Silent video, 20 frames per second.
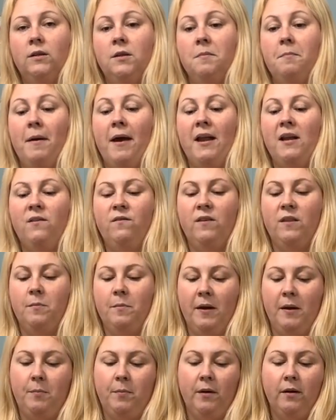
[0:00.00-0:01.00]
the bed for the
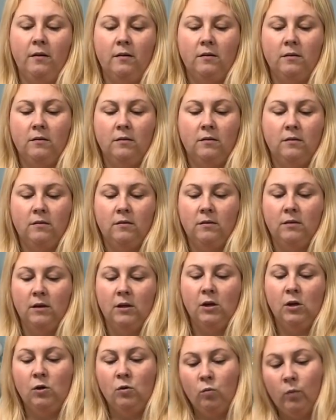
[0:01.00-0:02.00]
paper,
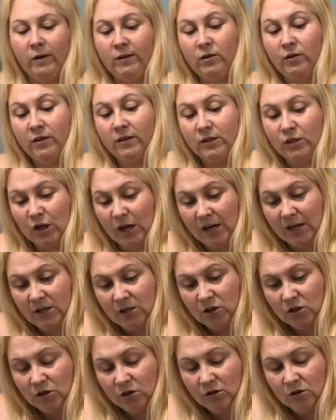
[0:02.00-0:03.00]
which you can
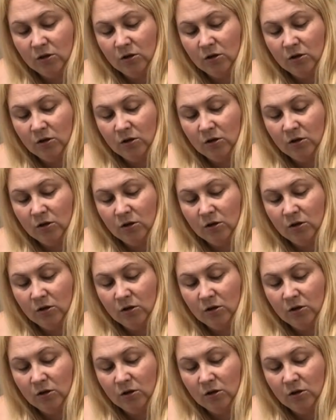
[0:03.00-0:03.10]
change